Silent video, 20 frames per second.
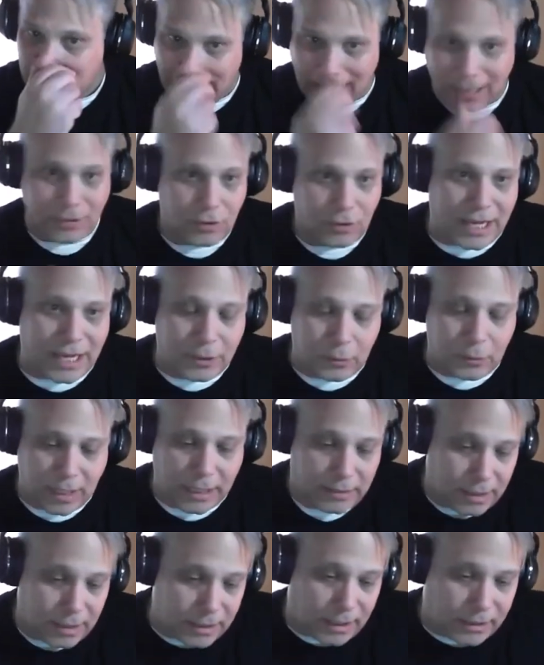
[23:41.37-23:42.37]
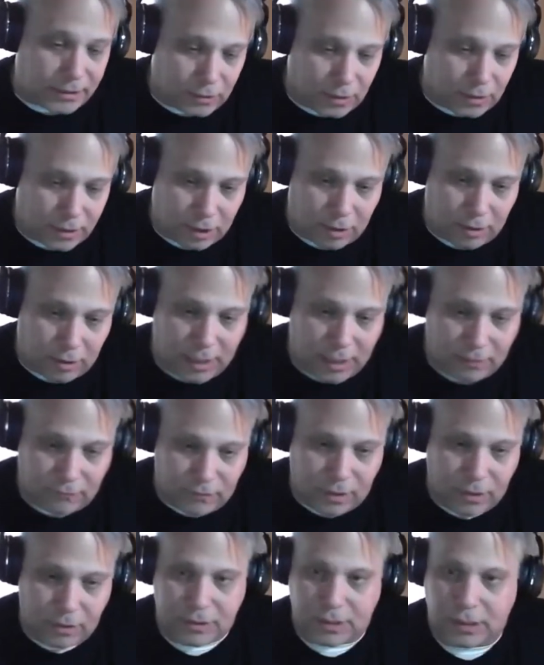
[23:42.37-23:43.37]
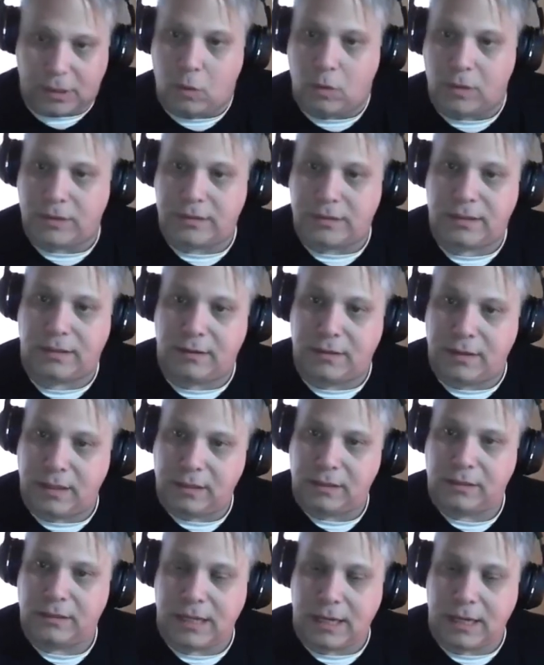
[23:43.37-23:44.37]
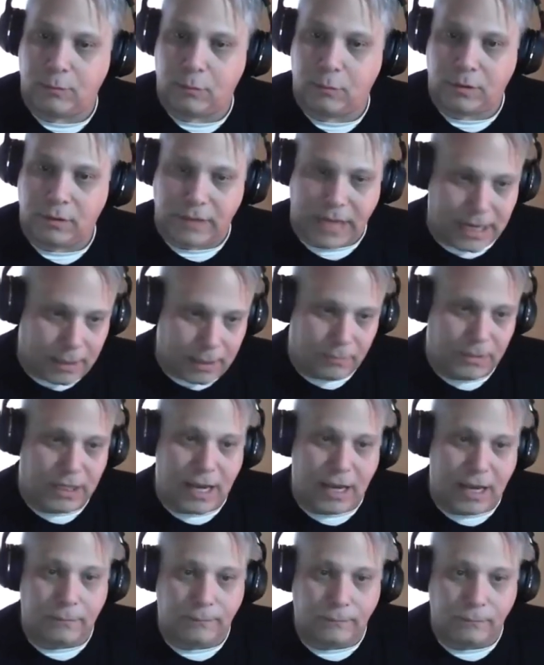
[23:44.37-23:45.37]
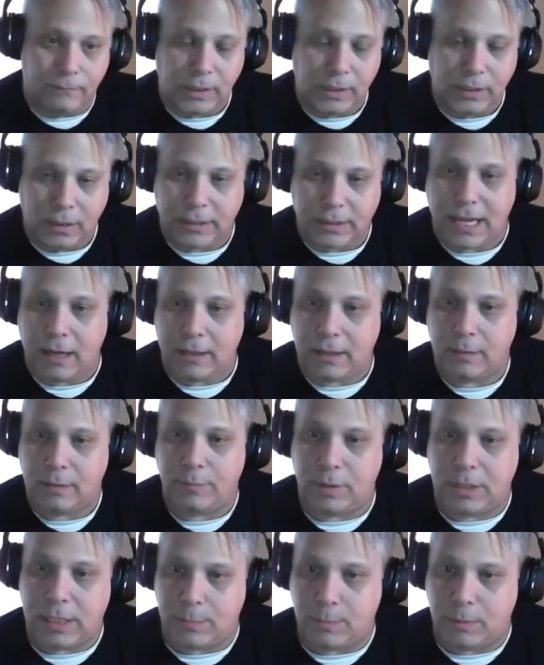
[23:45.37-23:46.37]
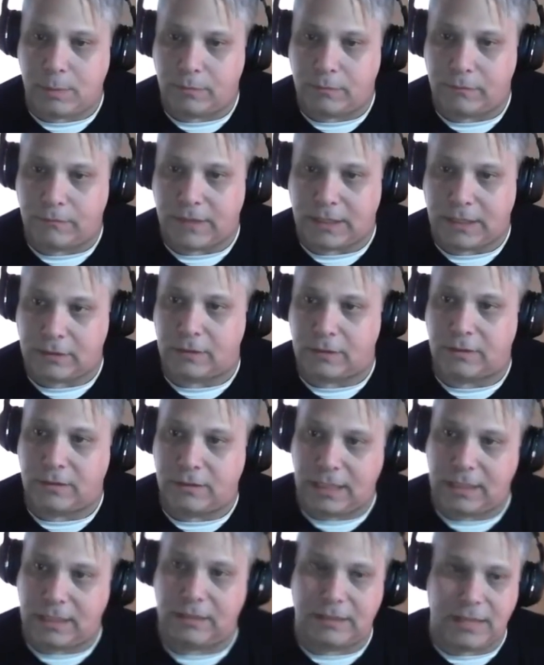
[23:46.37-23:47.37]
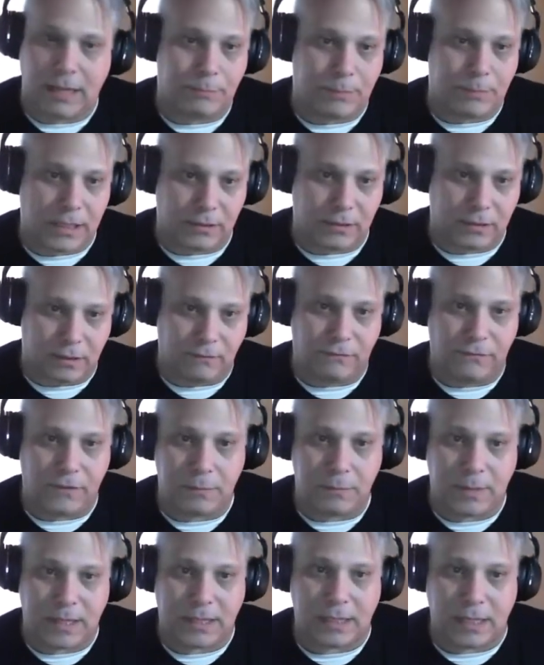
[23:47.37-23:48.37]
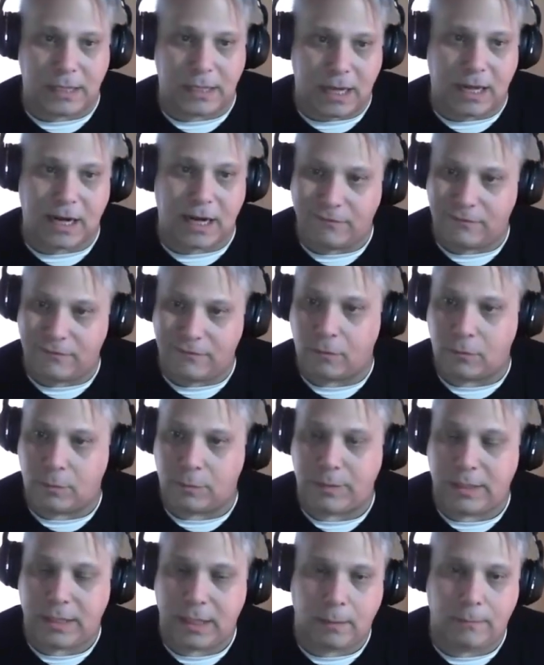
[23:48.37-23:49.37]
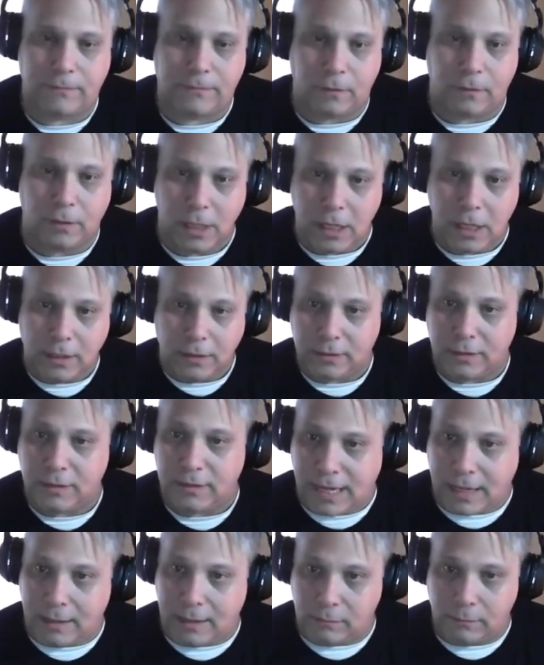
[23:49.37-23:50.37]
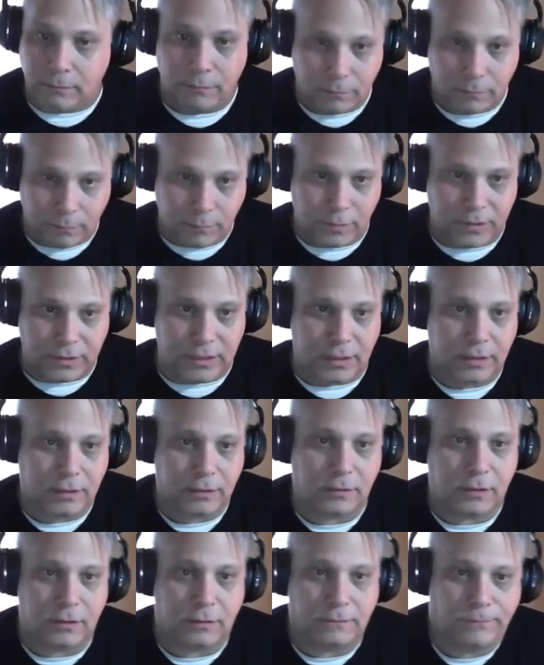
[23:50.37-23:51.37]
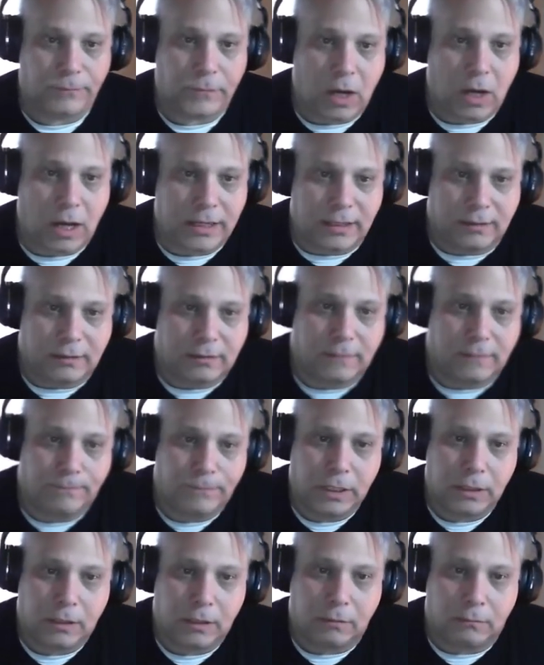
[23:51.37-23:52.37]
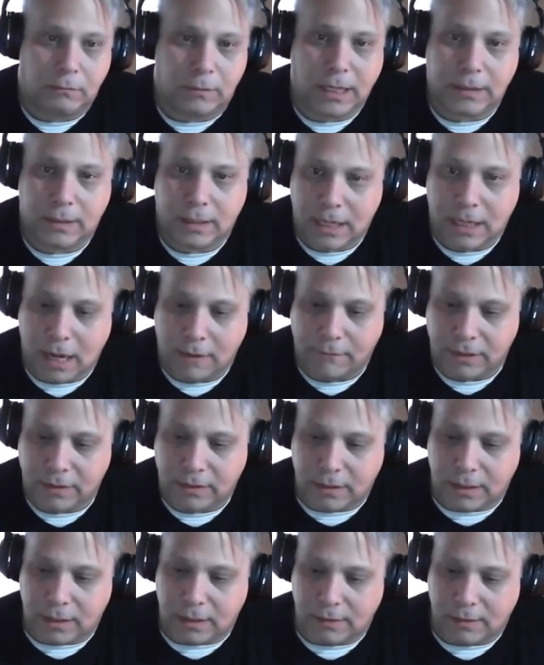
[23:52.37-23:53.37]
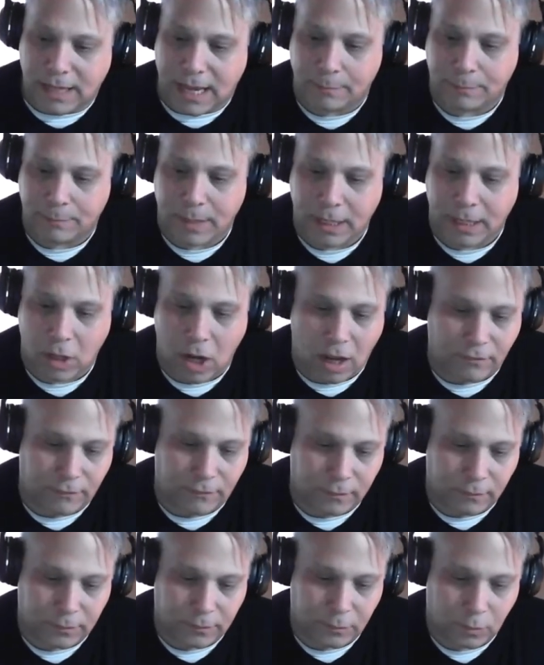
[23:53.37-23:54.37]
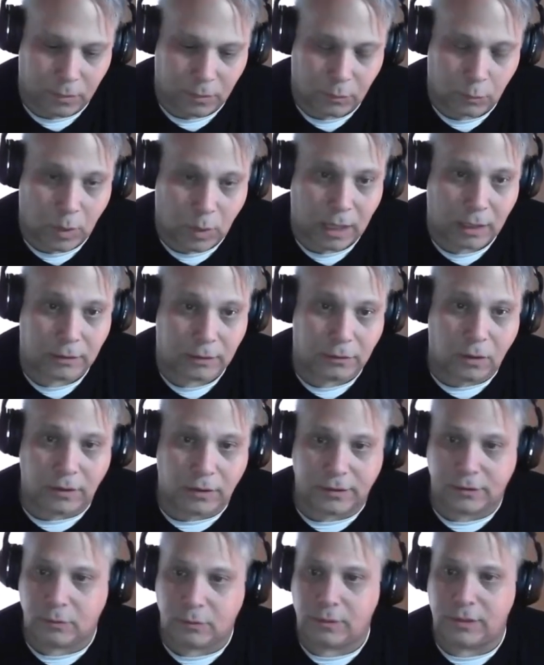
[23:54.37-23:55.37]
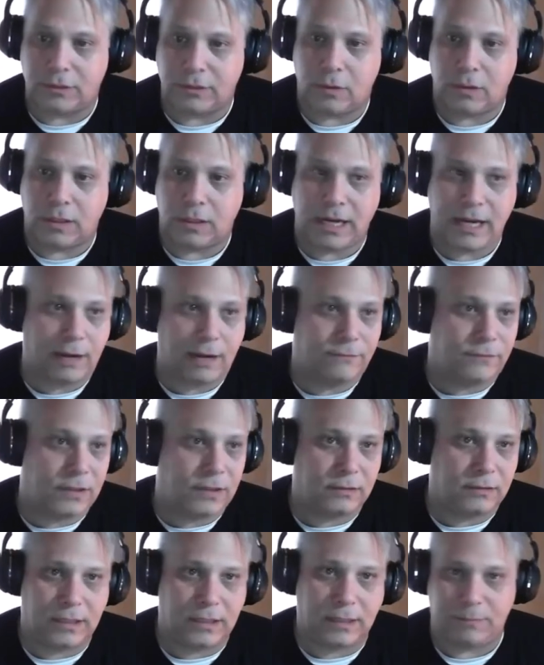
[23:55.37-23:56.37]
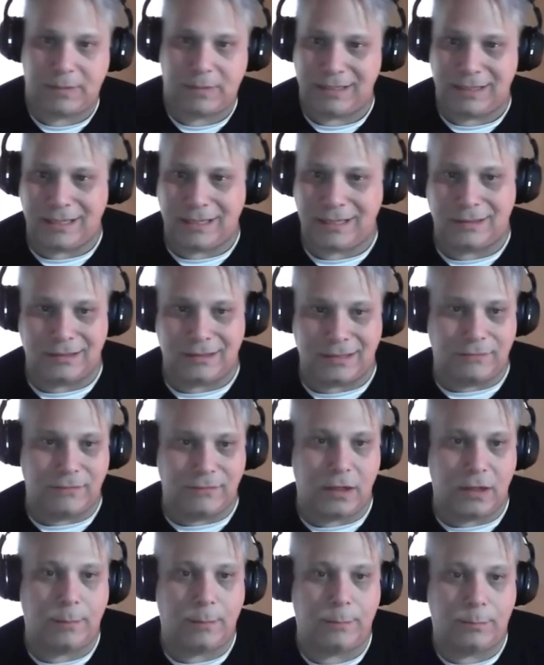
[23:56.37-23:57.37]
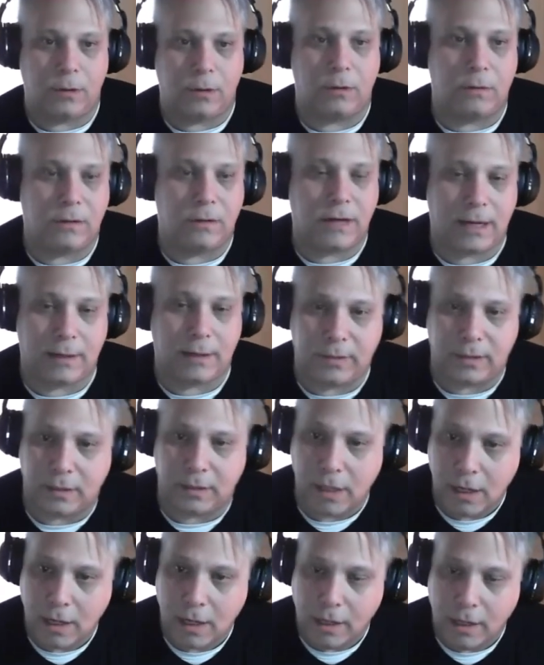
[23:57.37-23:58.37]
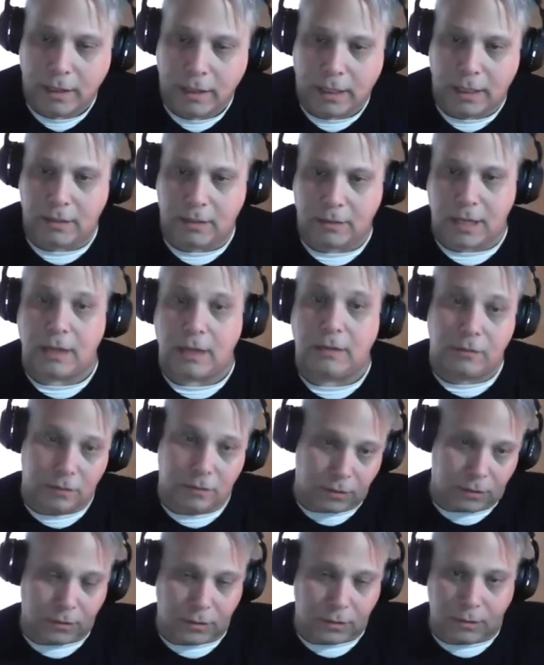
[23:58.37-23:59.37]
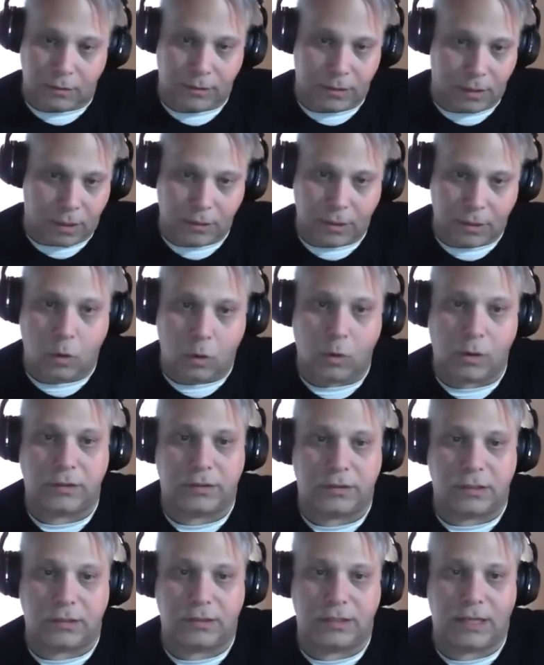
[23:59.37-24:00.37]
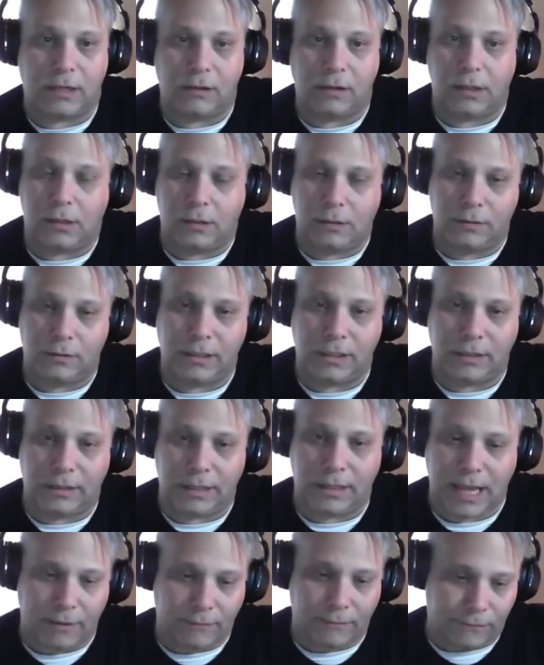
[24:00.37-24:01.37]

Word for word: And so that's what I did. I started creating videos and courses and things that were aimed at accounting and bookkeeping professionals, things that based on feedback I got, I felt would be helpful to that particular audience right? And obviously that paid off and it was worthwhile. And long story short, I have things like my 97 and up program and and and the you know the other courses that are included in that